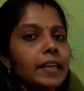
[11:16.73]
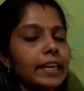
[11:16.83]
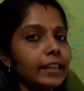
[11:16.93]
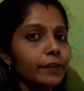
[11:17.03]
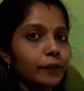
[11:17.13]
In
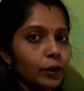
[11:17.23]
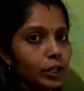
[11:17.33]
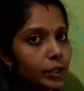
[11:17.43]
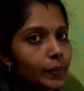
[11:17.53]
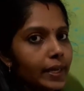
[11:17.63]
the
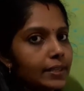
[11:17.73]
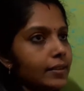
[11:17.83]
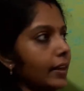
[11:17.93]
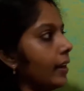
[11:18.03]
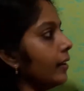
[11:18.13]
fourth
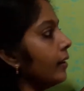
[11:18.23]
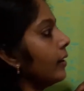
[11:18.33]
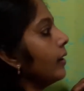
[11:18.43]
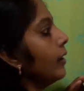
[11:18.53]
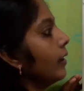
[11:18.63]
question,
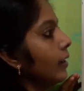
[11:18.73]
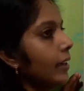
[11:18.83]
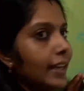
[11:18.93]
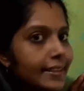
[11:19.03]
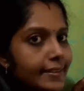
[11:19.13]

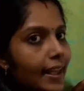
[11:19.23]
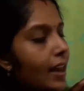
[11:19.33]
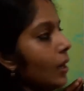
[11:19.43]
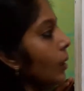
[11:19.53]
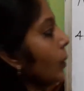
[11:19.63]
a
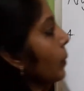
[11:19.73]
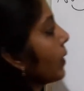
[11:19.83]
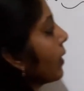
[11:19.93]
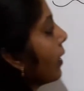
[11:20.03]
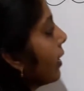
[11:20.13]
cell with
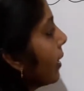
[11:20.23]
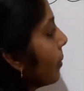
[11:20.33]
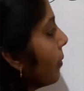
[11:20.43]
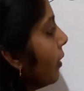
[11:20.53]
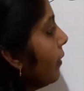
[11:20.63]
an
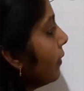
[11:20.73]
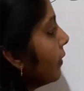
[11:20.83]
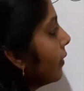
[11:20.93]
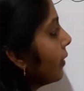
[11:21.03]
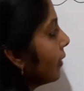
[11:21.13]
E.M.F
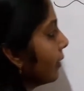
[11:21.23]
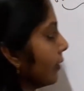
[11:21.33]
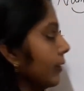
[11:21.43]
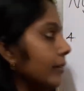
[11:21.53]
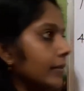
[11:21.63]

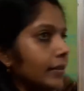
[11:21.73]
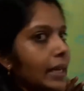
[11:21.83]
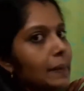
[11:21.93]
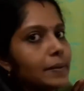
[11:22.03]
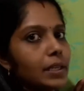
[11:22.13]

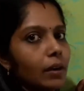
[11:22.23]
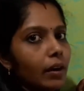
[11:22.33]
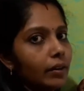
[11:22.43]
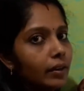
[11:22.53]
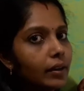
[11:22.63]

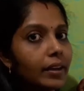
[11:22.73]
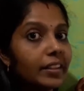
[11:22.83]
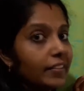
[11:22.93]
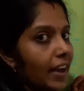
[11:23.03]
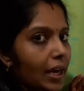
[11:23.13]
epsilon,
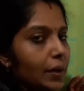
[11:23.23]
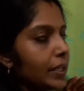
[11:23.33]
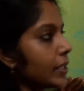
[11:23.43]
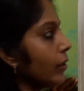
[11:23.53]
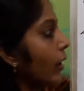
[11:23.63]
the value
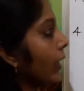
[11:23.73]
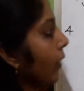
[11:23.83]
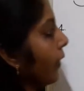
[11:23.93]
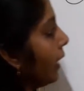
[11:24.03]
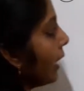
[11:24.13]
is not
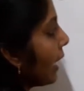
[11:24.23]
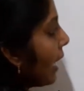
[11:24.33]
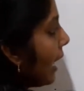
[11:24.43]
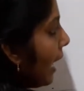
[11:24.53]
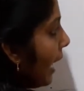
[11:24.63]
given,
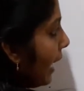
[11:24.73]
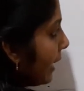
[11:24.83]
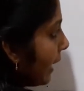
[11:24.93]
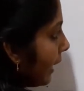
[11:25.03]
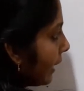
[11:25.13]
and
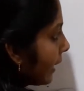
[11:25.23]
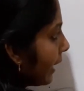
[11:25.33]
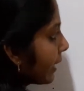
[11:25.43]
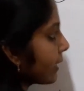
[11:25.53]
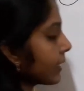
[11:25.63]
an
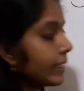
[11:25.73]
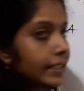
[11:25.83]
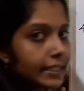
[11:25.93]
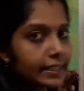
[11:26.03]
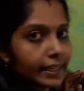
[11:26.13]
internal resistance
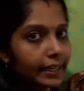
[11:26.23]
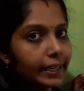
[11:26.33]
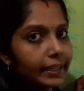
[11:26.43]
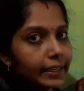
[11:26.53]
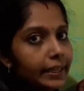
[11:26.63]
is
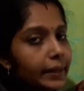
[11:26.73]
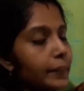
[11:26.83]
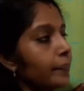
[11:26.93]
connected.